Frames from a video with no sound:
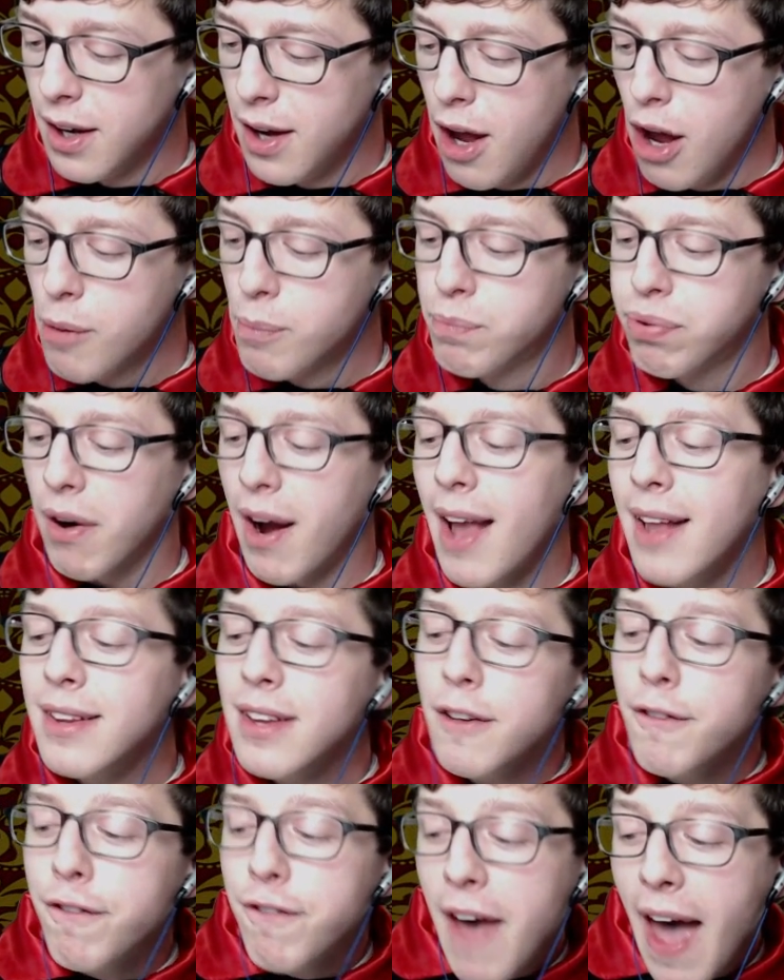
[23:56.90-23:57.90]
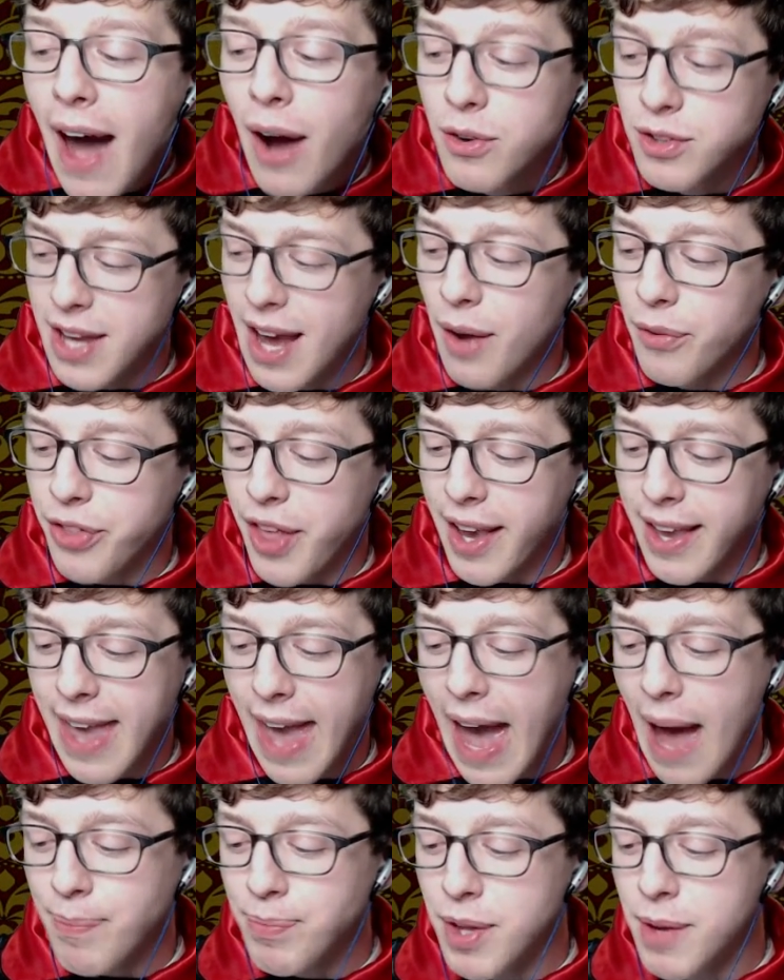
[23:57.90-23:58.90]
Brandon found out that
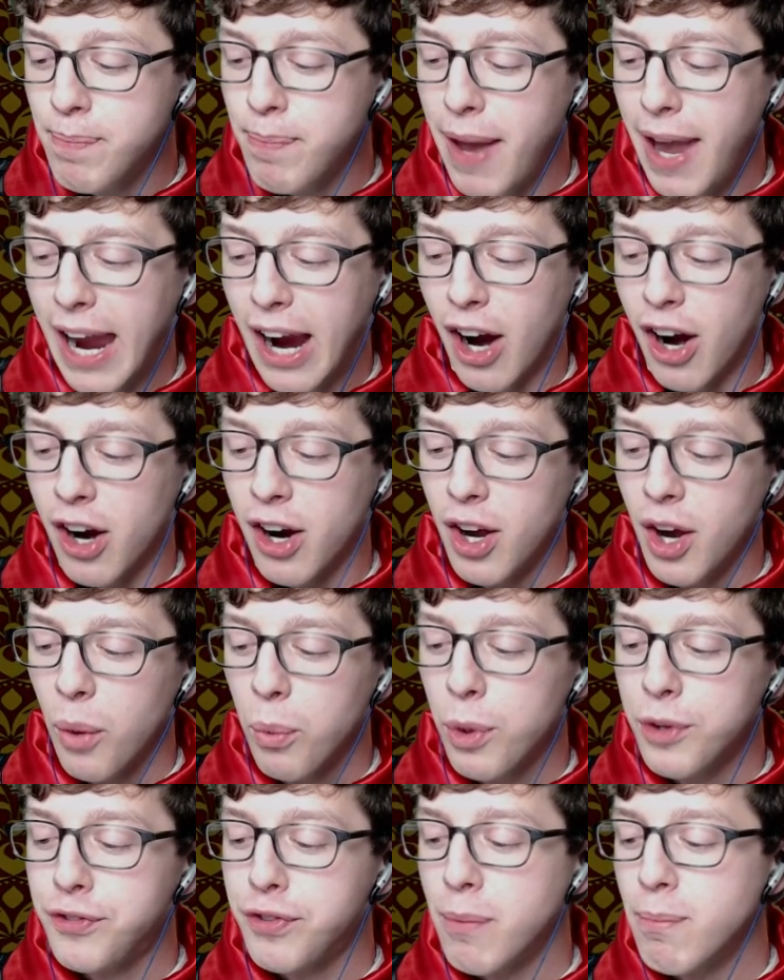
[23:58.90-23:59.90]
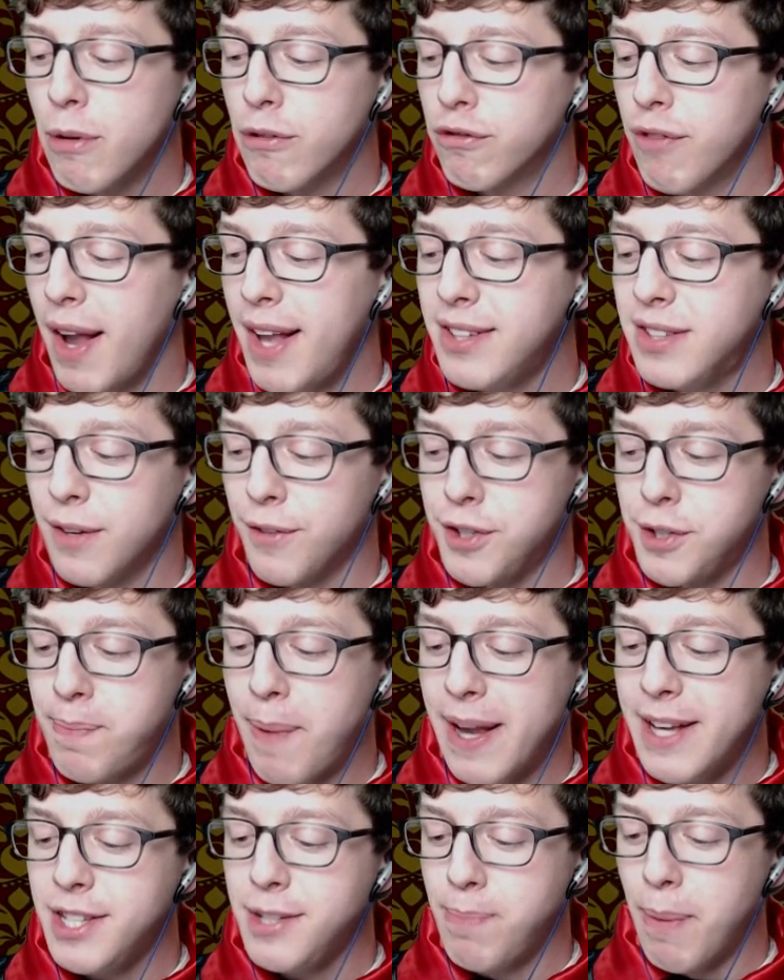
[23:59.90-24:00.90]
Captain Bear was from a race of
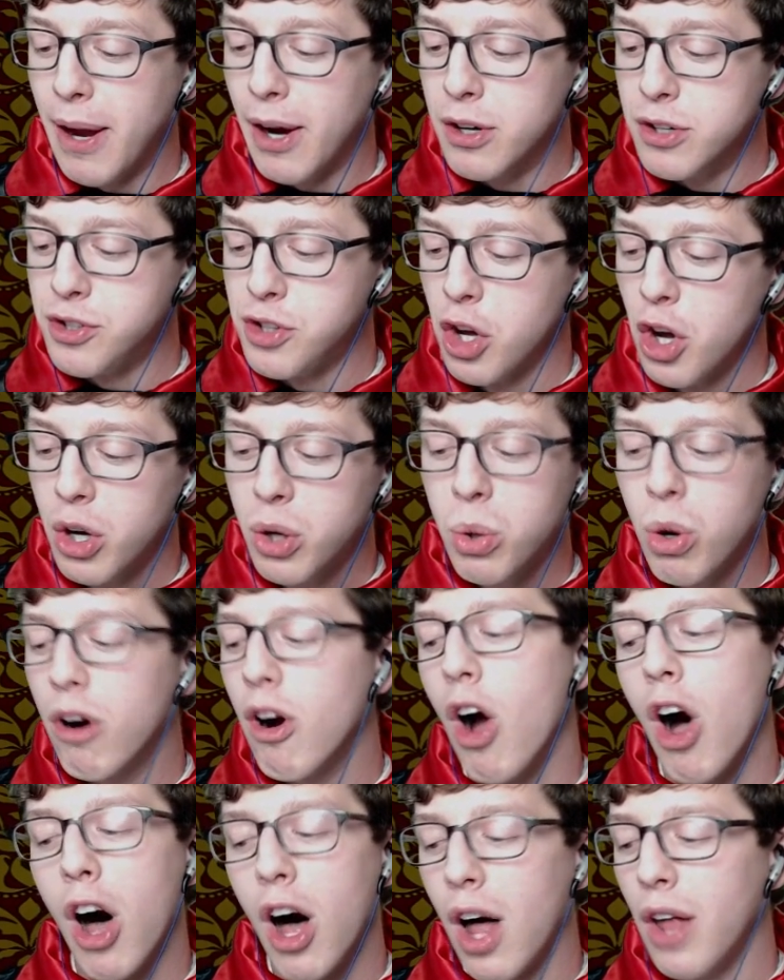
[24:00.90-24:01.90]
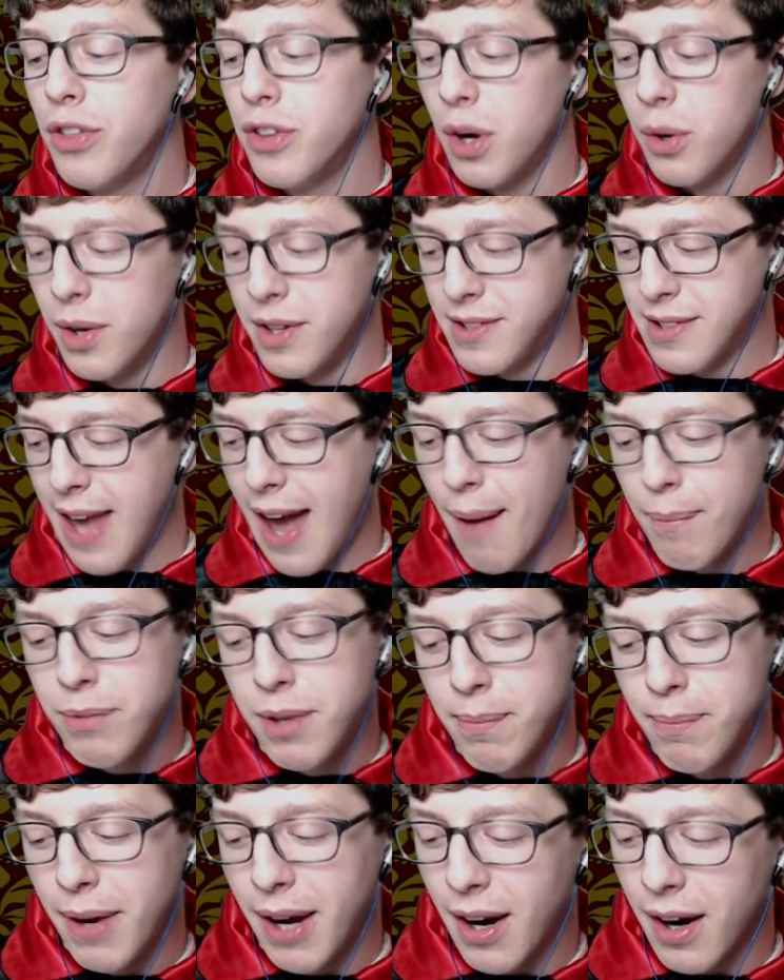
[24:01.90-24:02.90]
space bears who are all known as
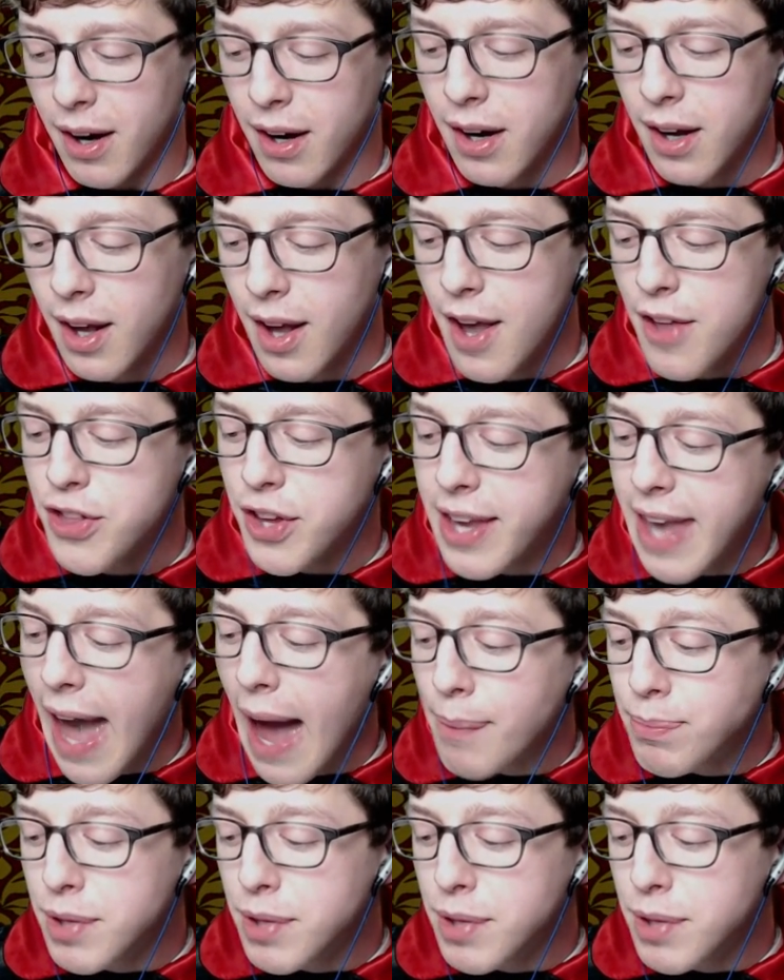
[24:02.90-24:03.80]
Captain Bear. The Captain